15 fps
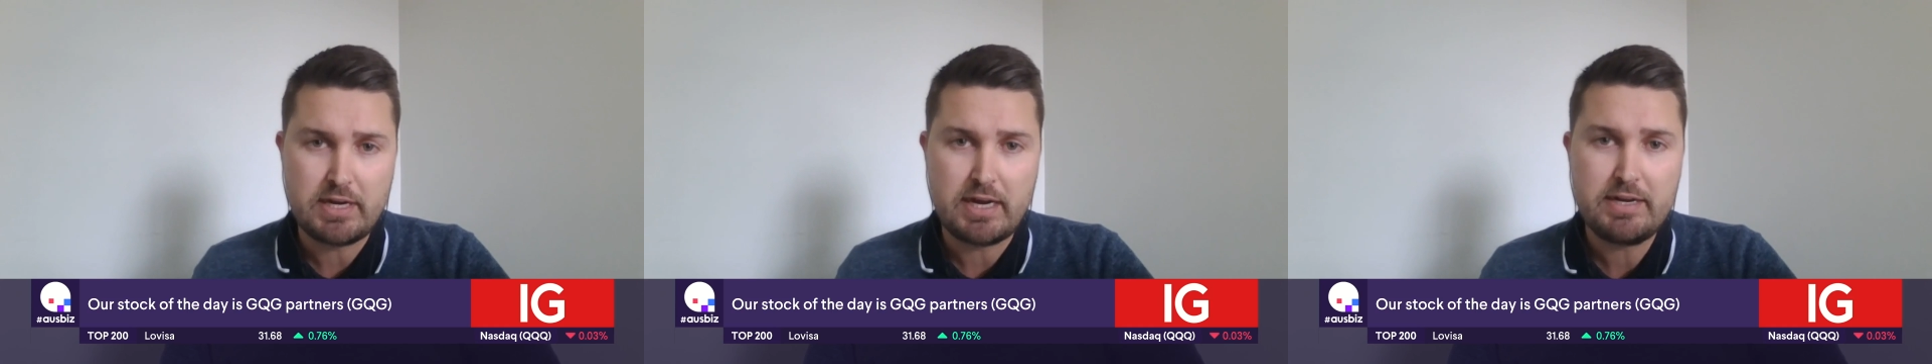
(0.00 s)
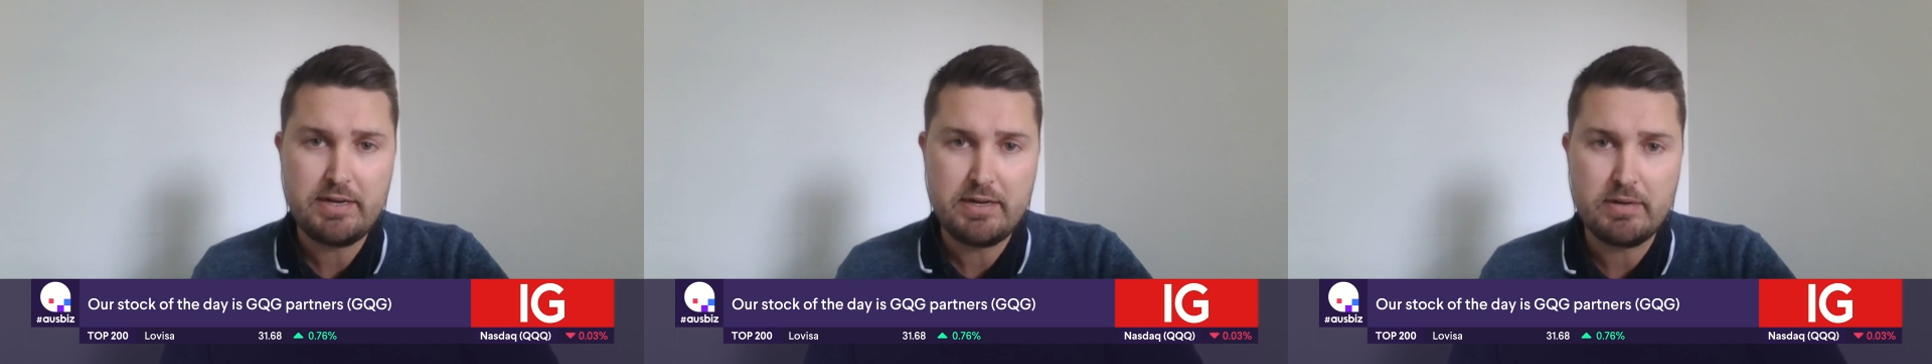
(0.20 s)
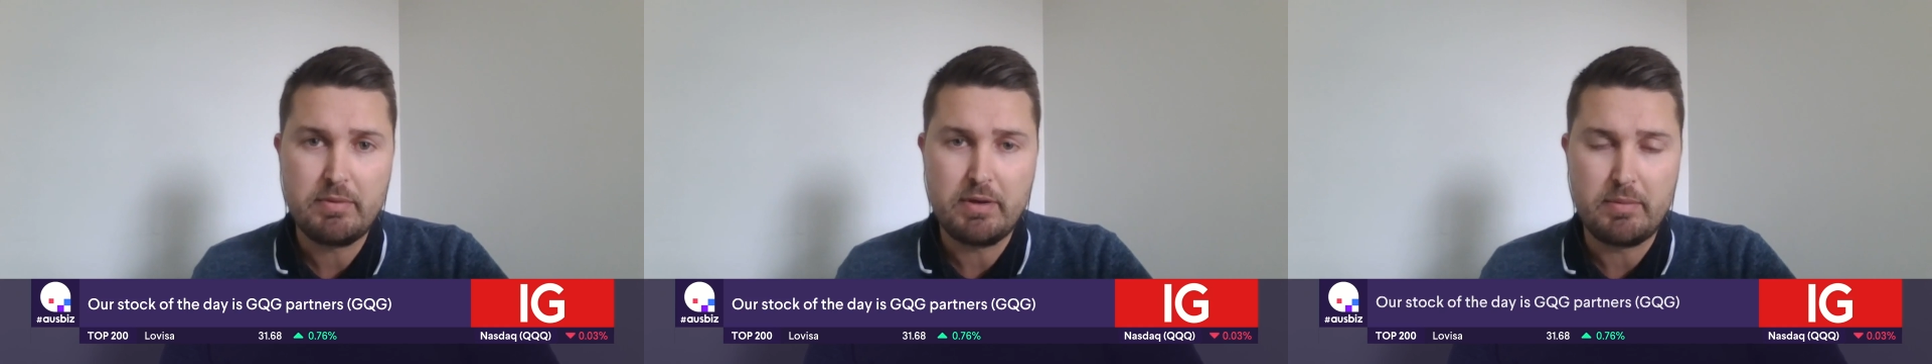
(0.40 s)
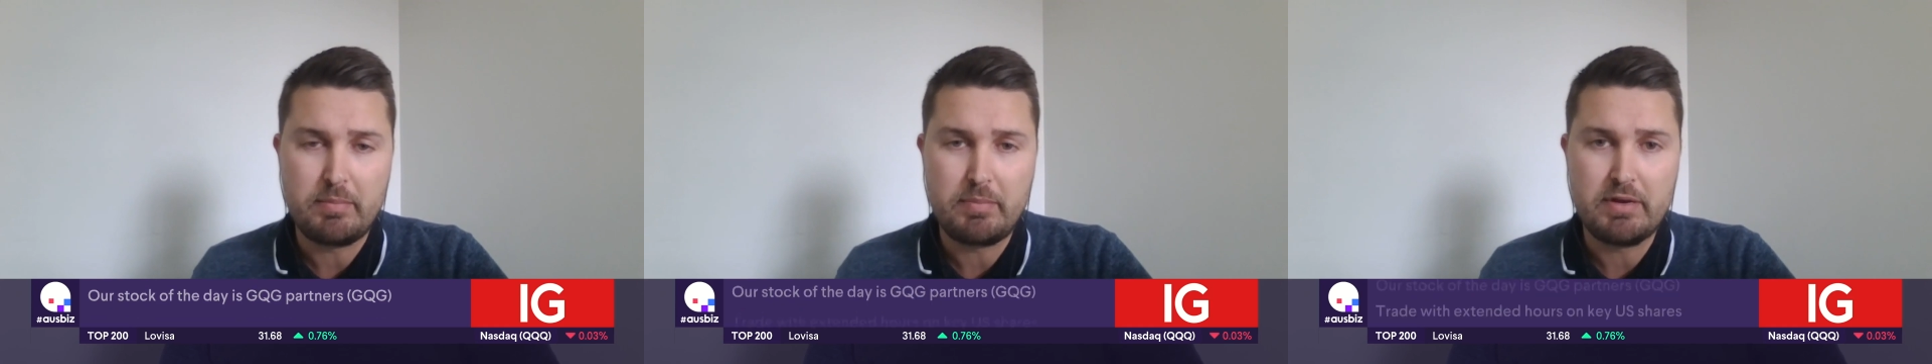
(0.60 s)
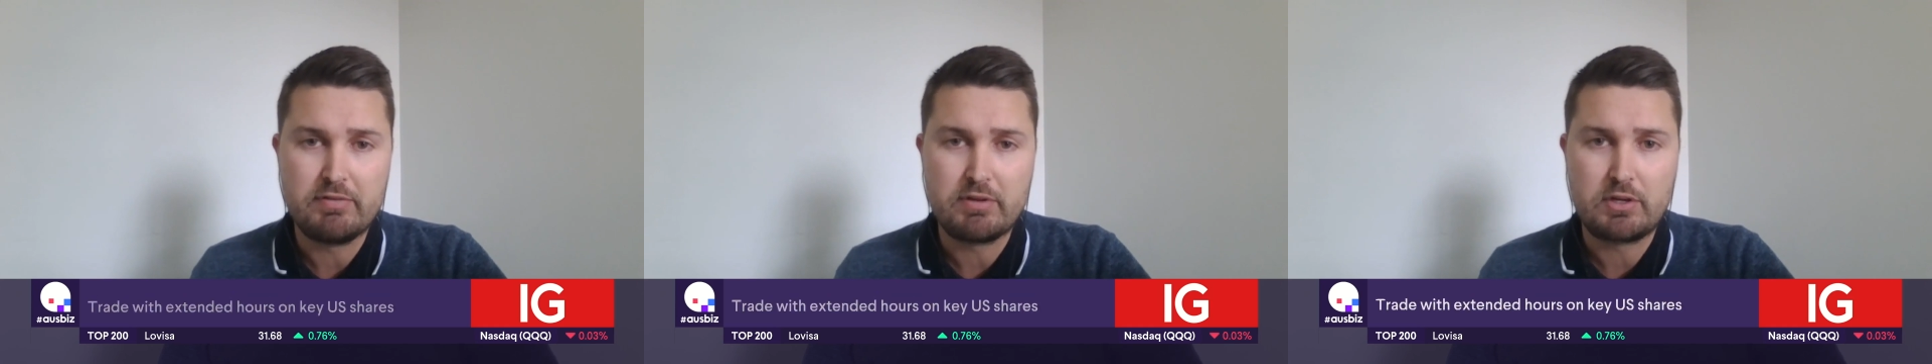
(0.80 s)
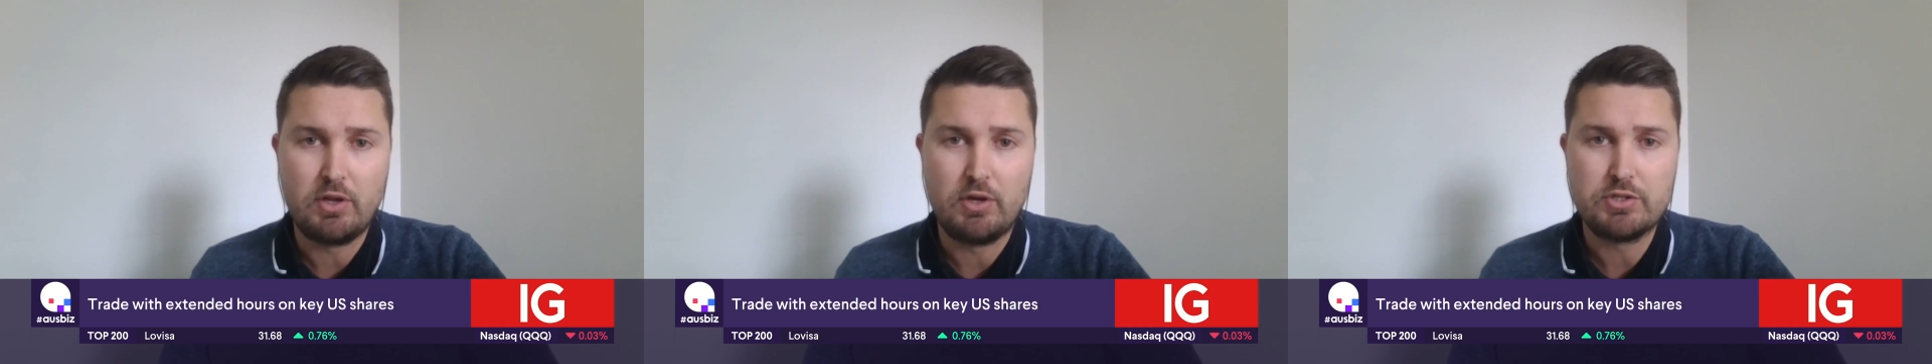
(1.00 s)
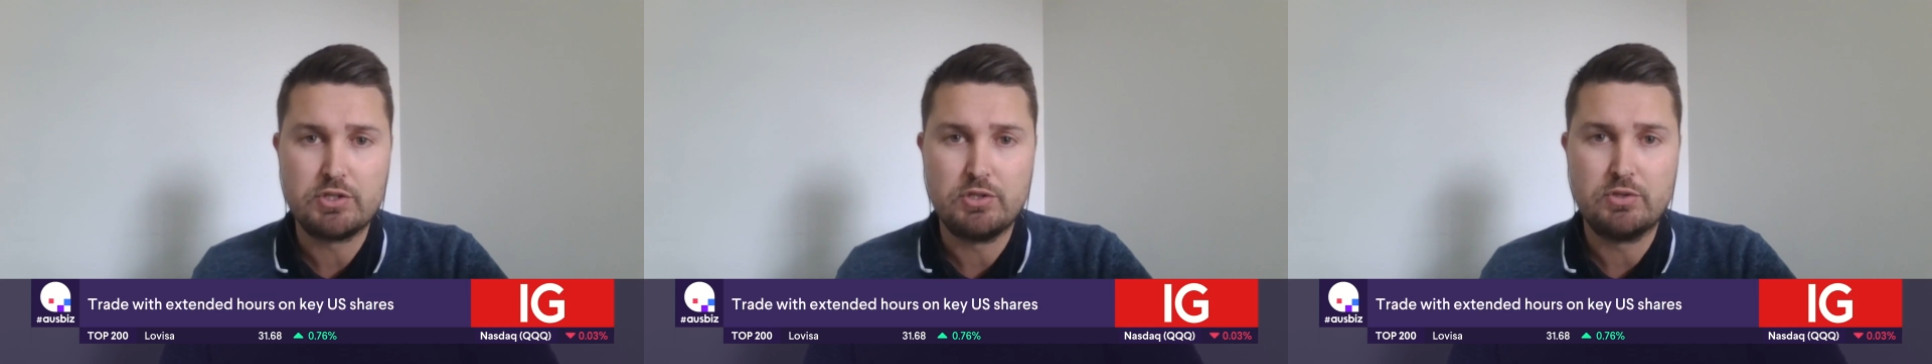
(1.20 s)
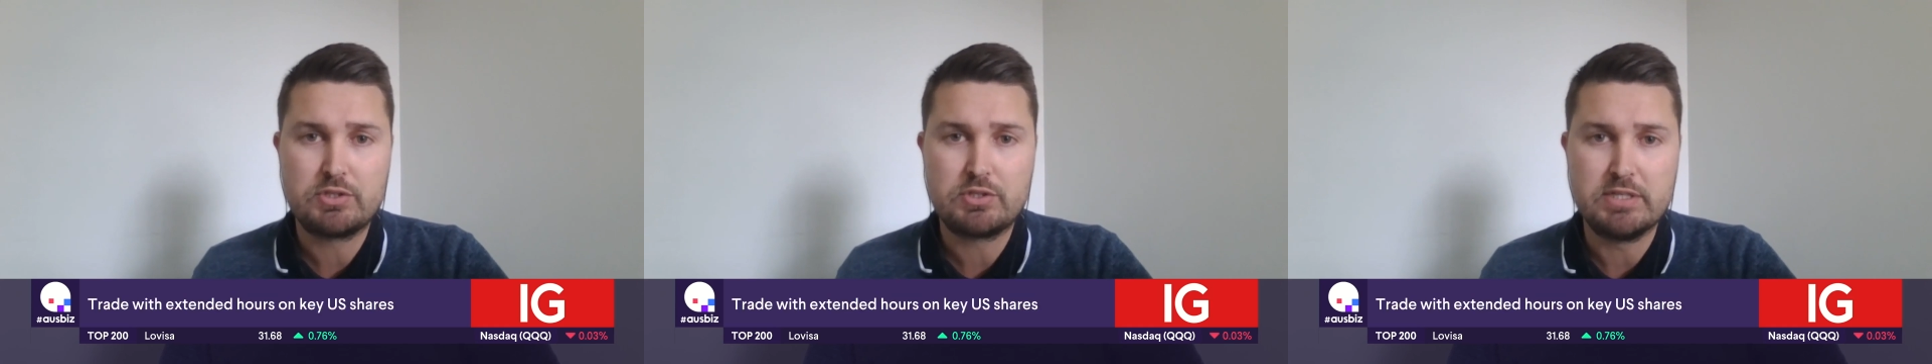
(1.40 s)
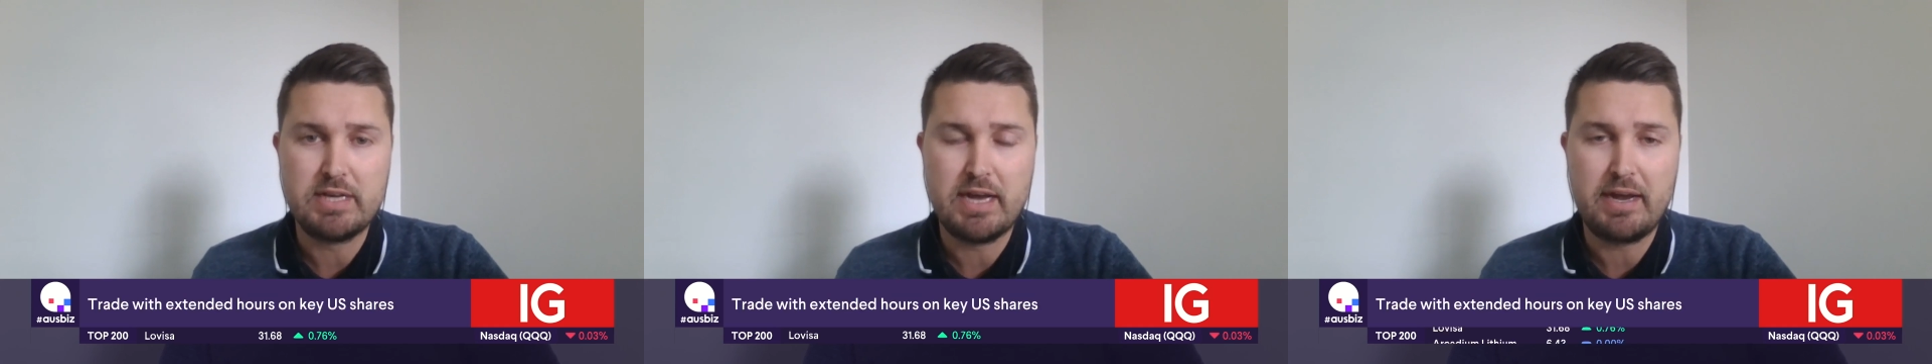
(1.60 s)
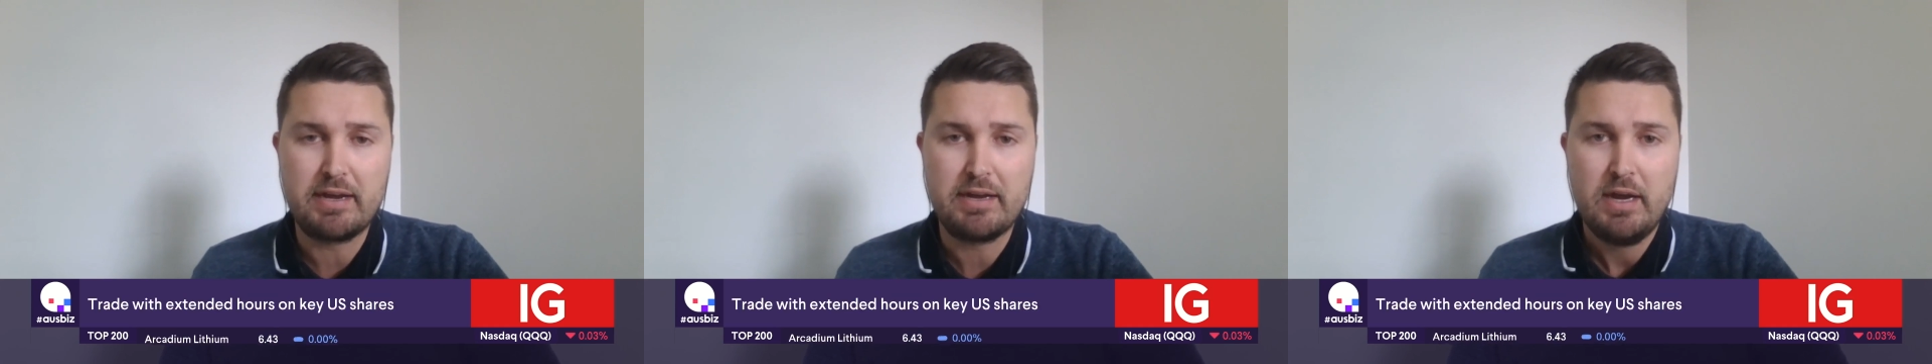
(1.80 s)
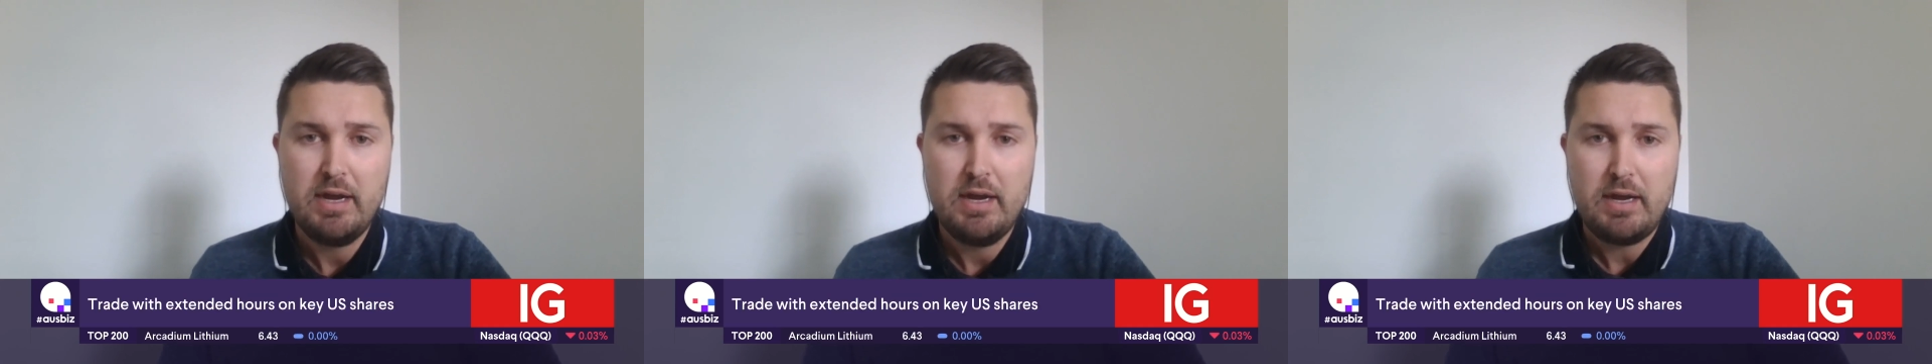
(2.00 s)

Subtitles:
so taking a bit of a closer look today,